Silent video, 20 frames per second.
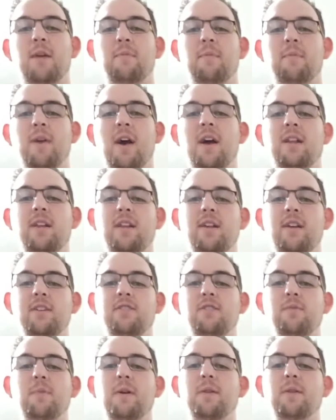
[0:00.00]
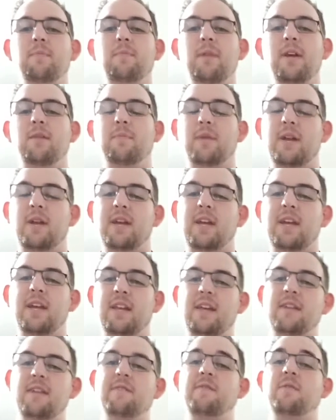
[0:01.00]
I'm not a superb player, but I get
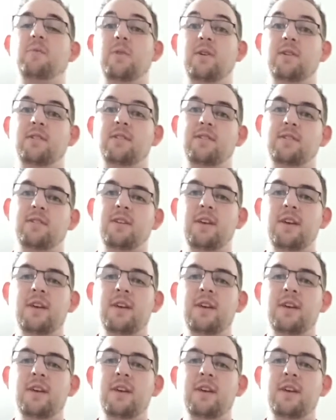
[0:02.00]
even worse.